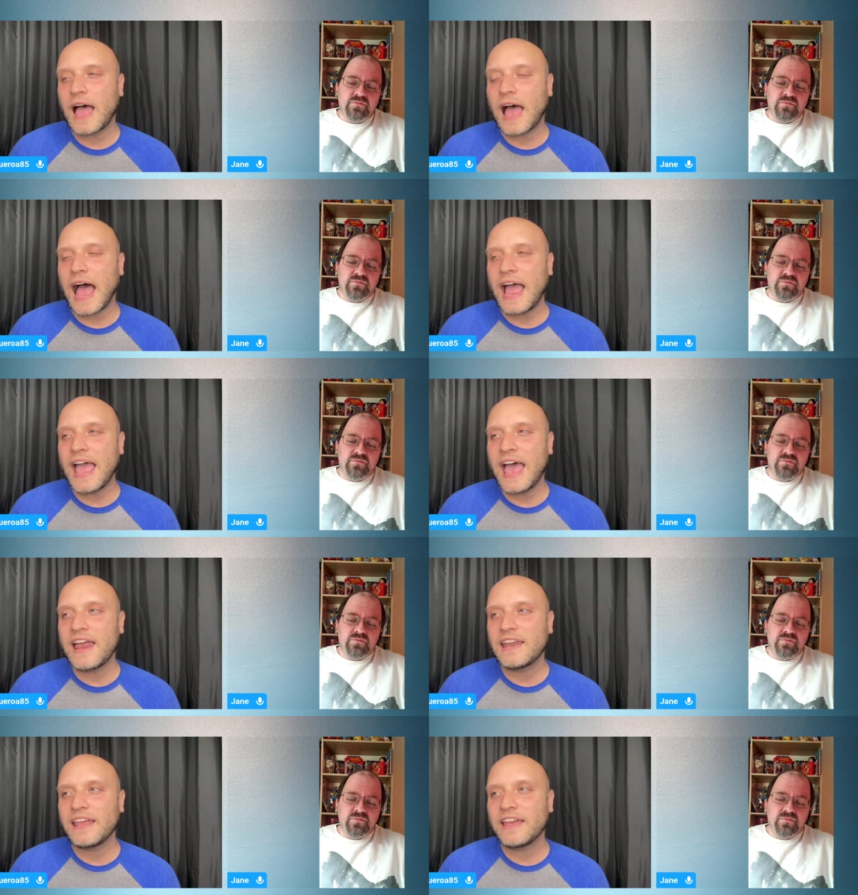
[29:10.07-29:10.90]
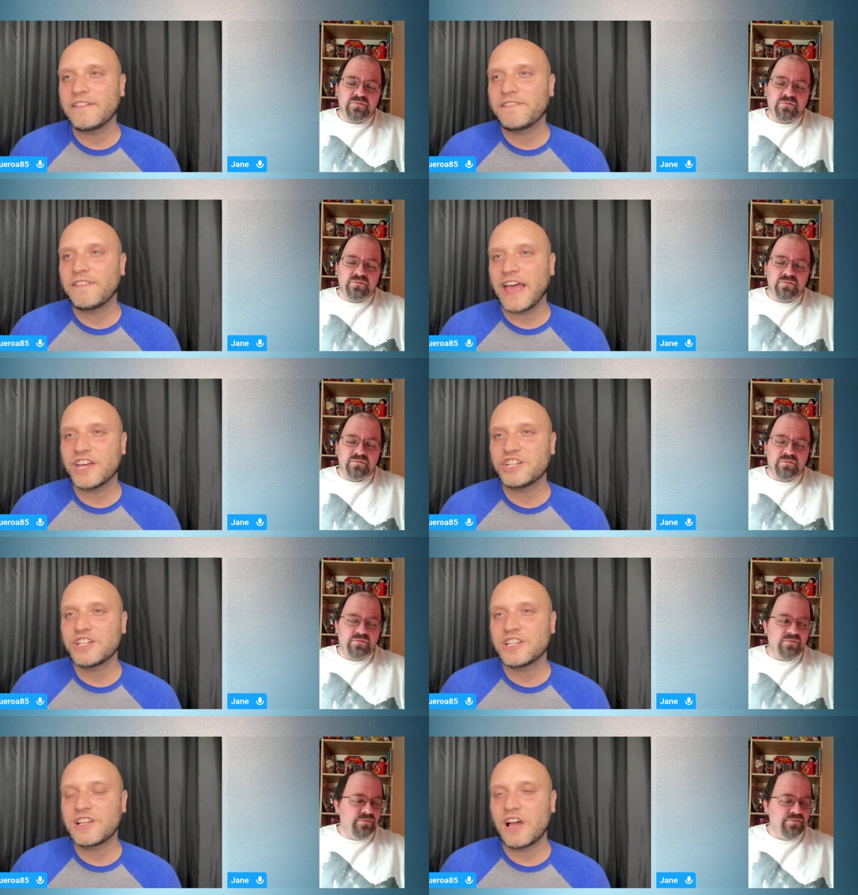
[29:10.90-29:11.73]
Speaker 1: I had like
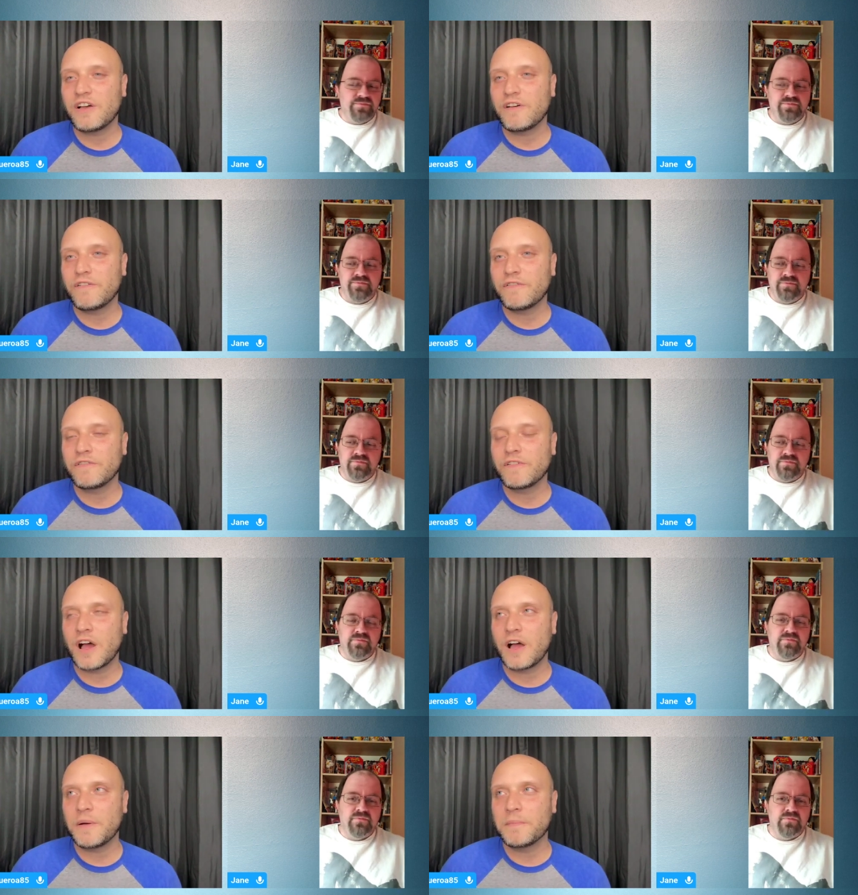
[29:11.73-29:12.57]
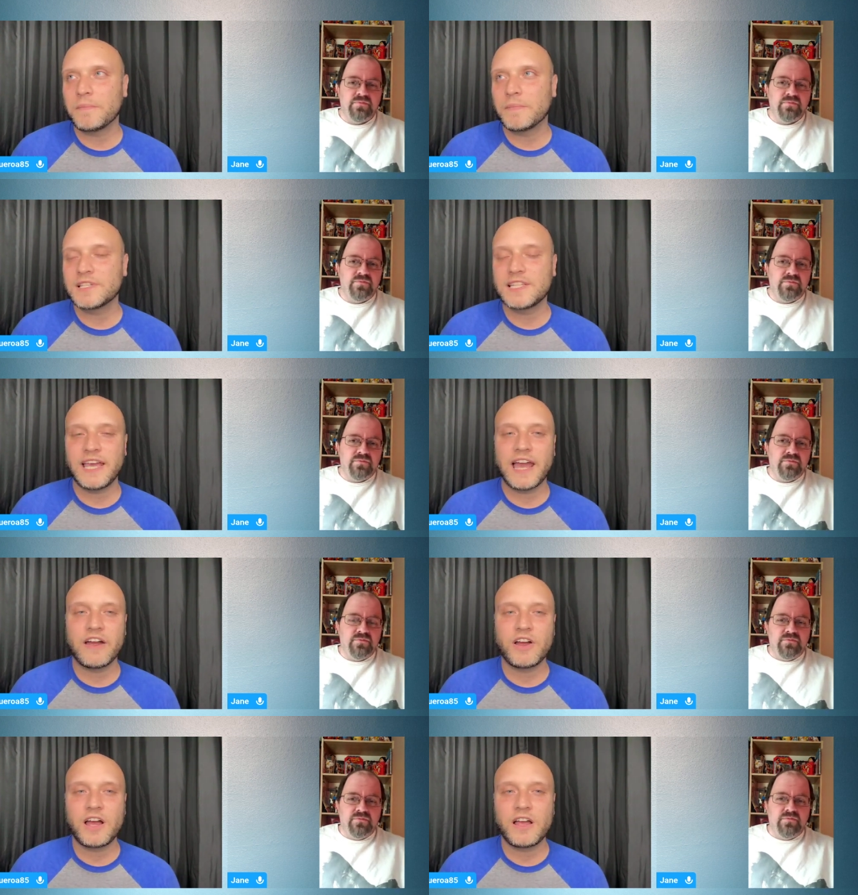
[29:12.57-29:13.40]
flashes of um
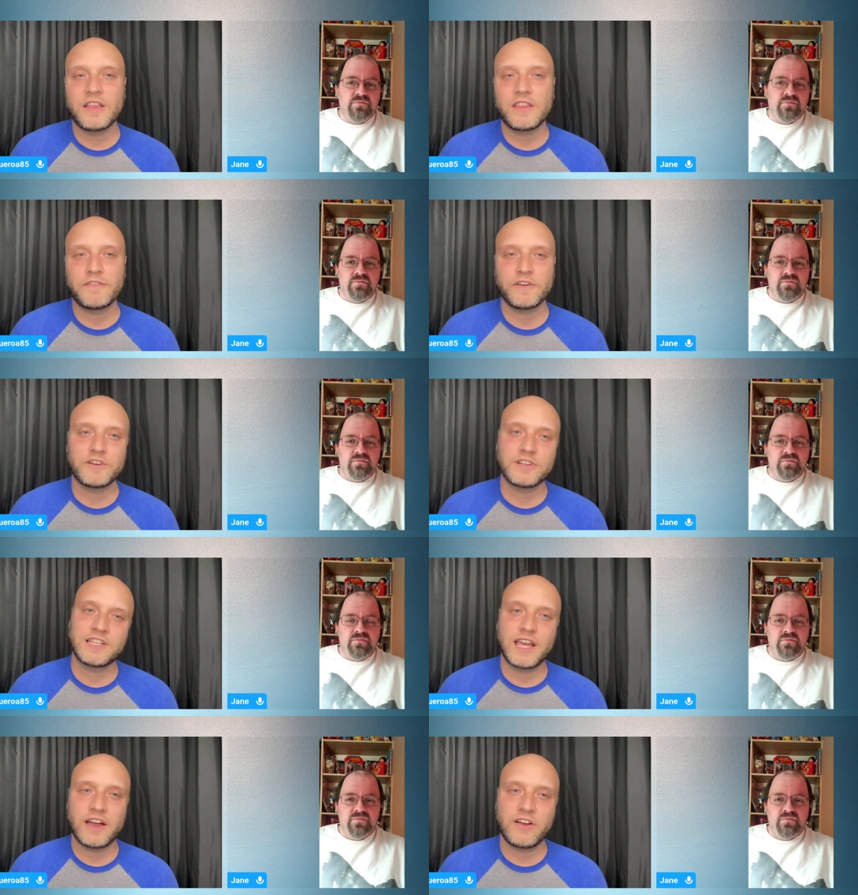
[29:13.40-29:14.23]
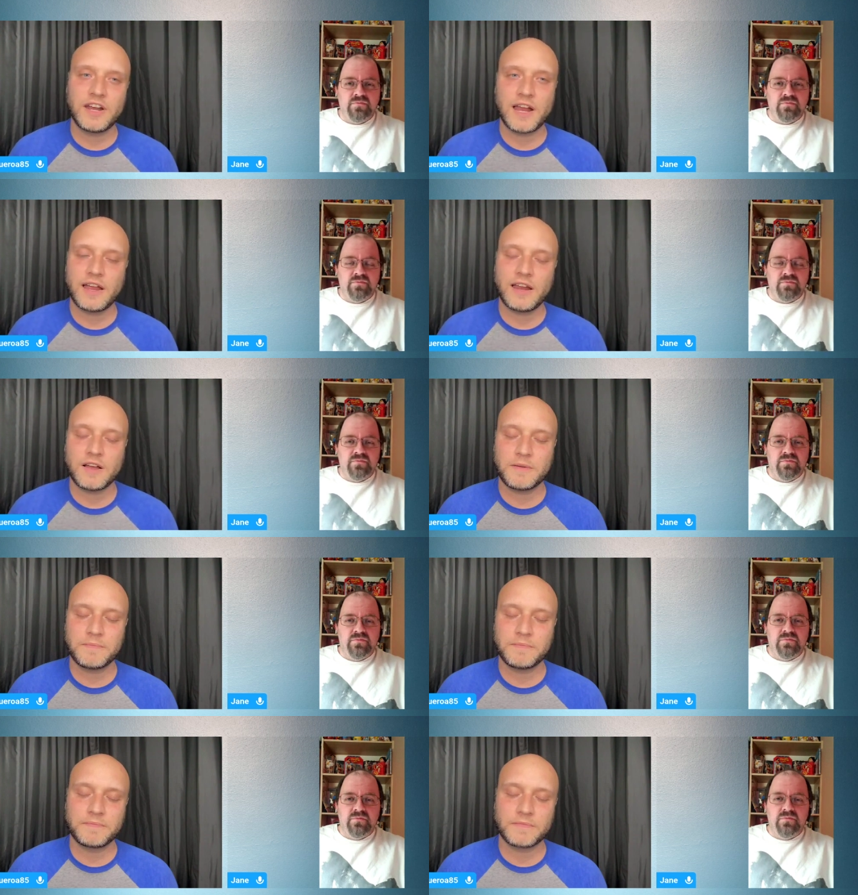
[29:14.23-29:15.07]
Ciara, the first Ciara, not
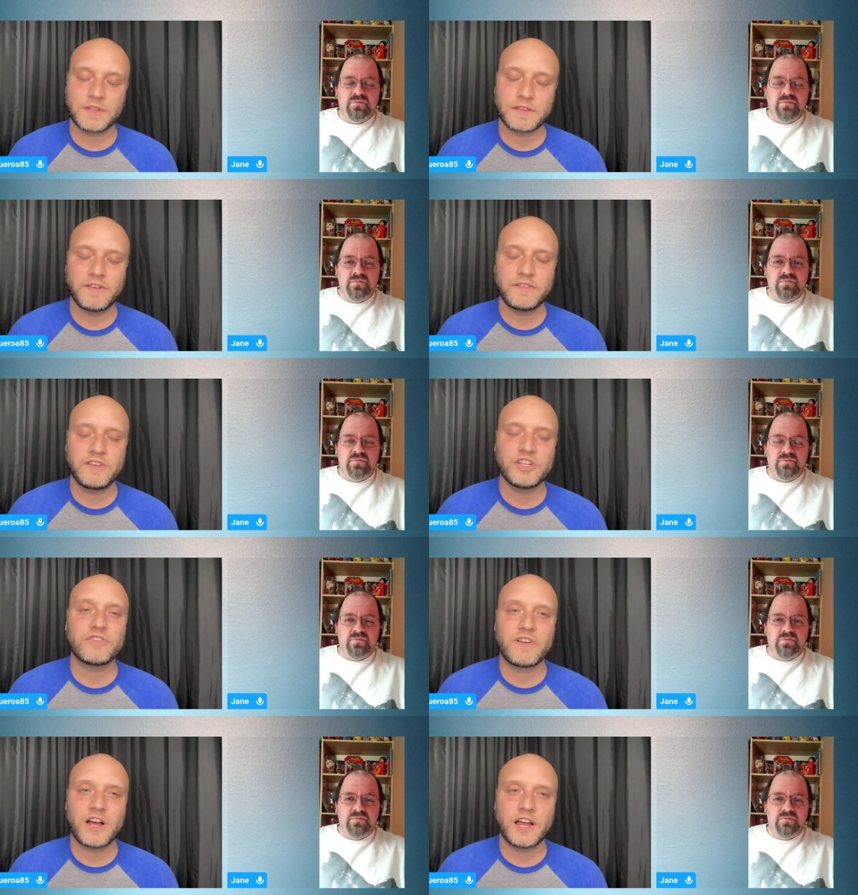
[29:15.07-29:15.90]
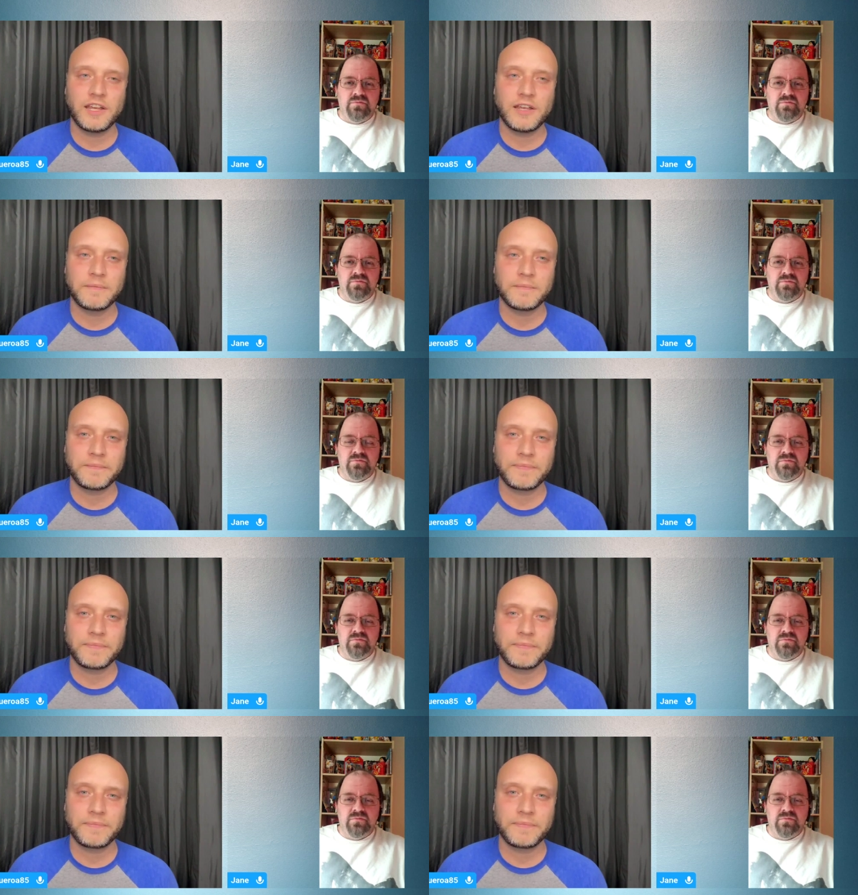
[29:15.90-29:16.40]
um Vivian Jovanni.